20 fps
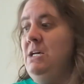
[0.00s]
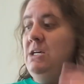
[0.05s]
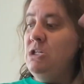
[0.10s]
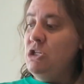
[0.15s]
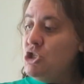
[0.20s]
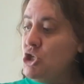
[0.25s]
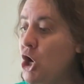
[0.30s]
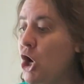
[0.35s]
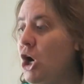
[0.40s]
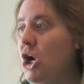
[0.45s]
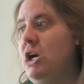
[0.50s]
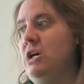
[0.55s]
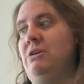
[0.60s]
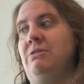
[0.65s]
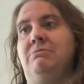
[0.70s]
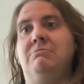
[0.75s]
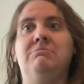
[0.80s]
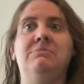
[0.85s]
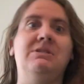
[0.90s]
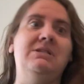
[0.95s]

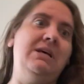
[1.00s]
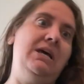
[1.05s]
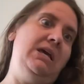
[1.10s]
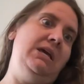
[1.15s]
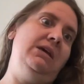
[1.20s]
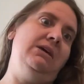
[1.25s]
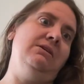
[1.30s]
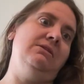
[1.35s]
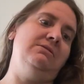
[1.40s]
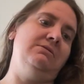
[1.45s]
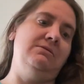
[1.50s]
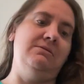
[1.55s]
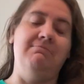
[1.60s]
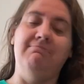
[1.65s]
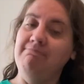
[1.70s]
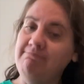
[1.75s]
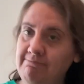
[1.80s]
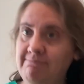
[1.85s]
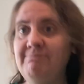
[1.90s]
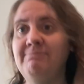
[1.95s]
charms and
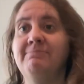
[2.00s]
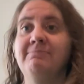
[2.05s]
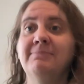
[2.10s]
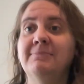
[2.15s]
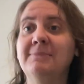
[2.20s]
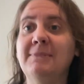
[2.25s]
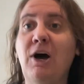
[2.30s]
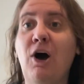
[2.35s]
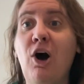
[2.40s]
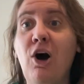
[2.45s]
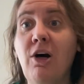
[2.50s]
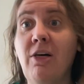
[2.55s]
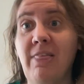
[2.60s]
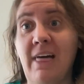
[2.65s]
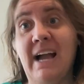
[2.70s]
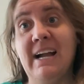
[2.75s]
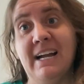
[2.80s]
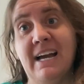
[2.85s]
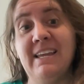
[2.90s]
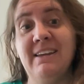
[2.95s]
all
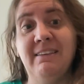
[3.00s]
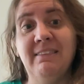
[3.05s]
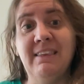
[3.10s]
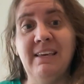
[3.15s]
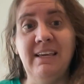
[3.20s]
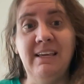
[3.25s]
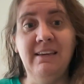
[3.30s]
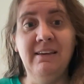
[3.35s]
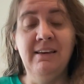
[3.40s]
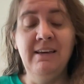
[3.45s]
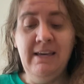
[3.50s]
that kind of thing.